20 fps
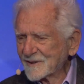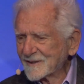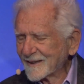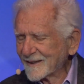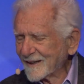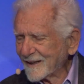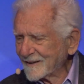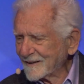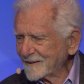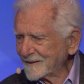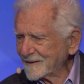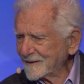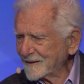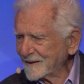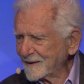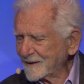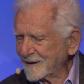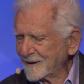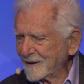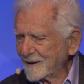today,
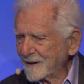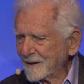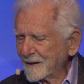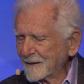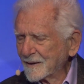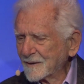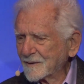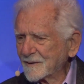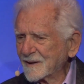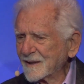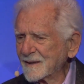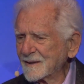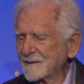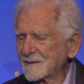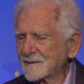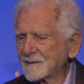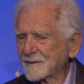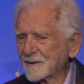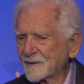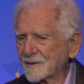the
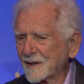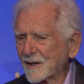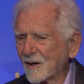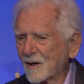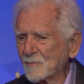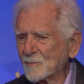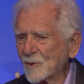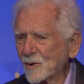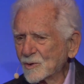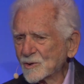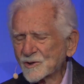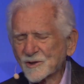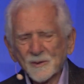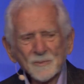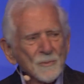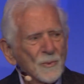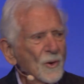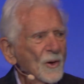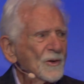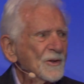things that are most
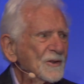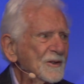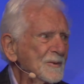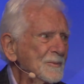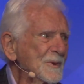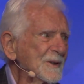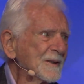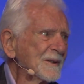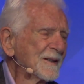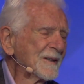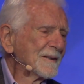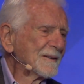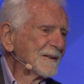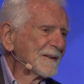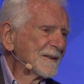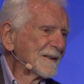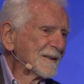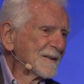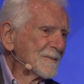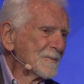important to me in,
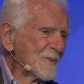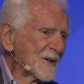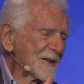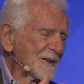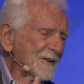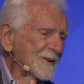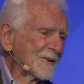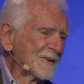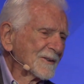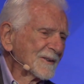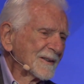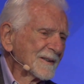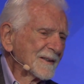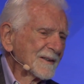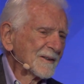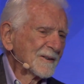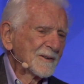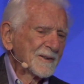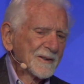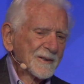in the medical
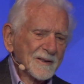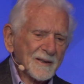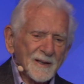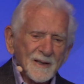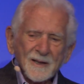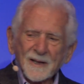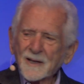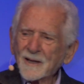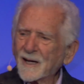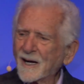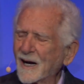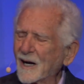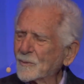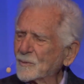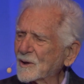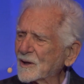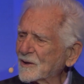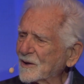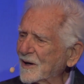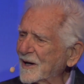area are
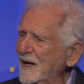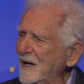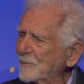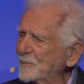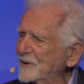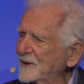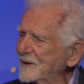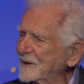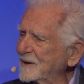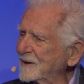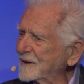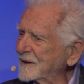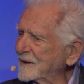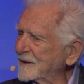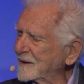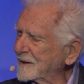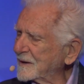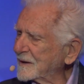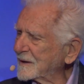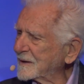what are happening
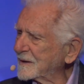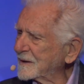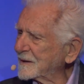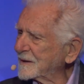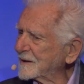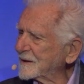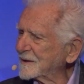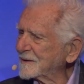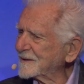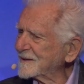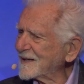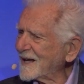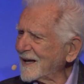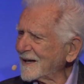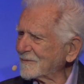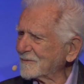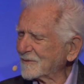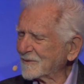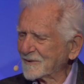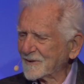uh,
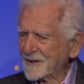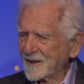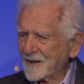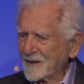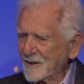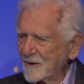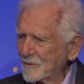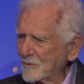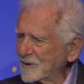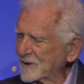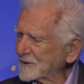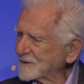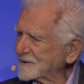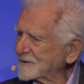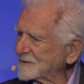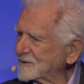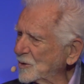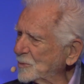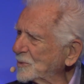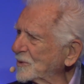not with
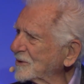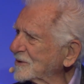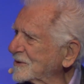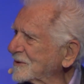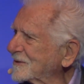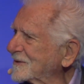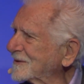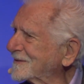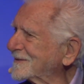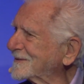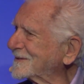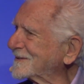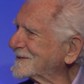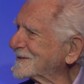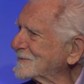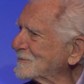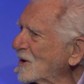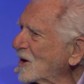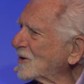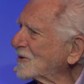super
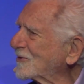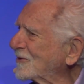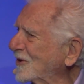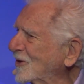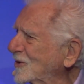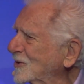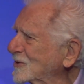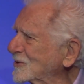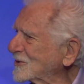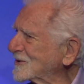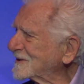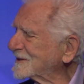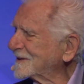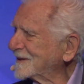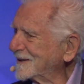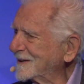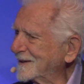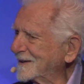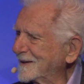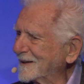smartphones
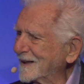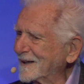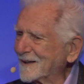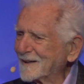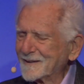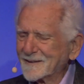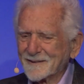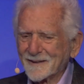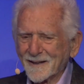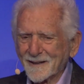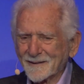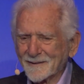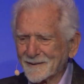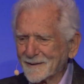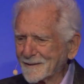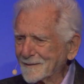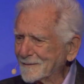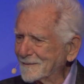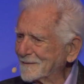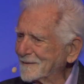and, and
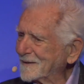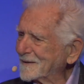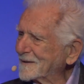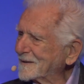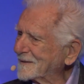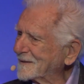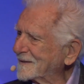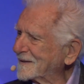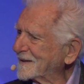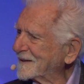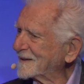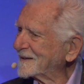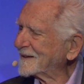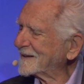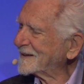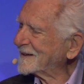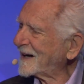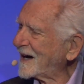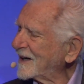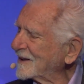in
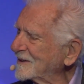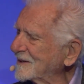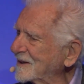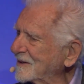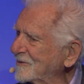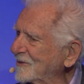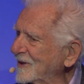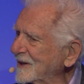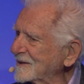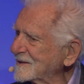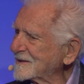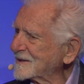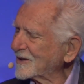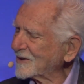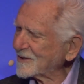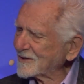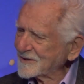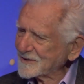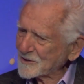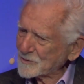uh, highly advanced
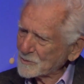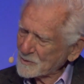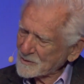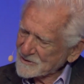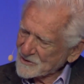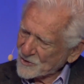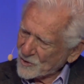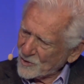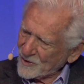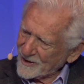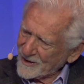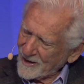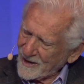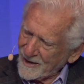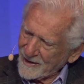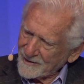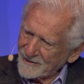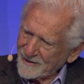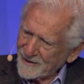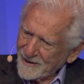areas, what's going
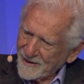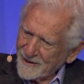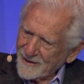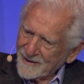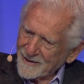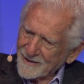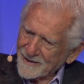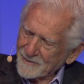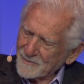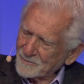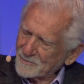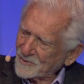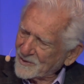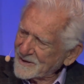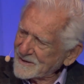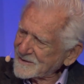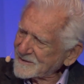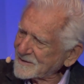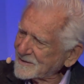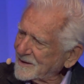on in
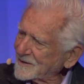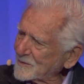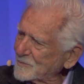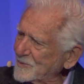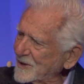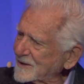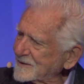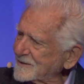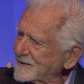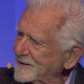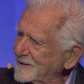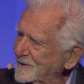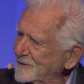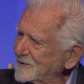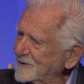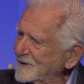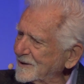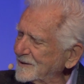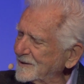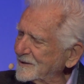places like Mexico
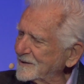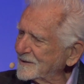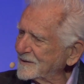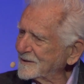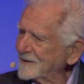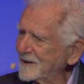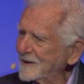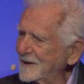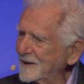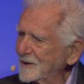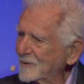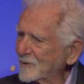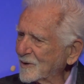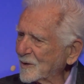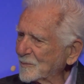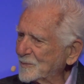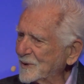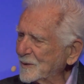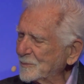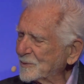and India,
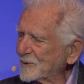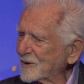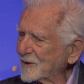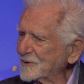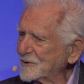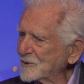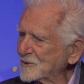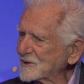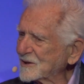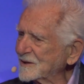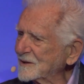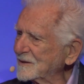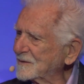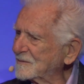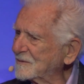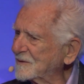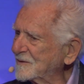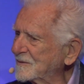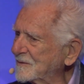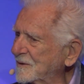where people are using
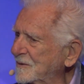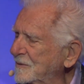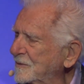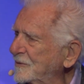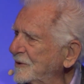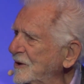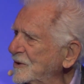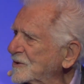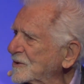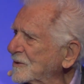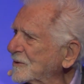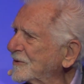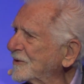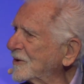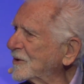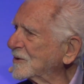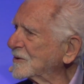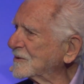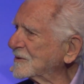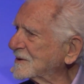feature
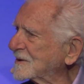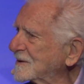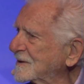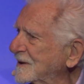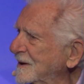phones,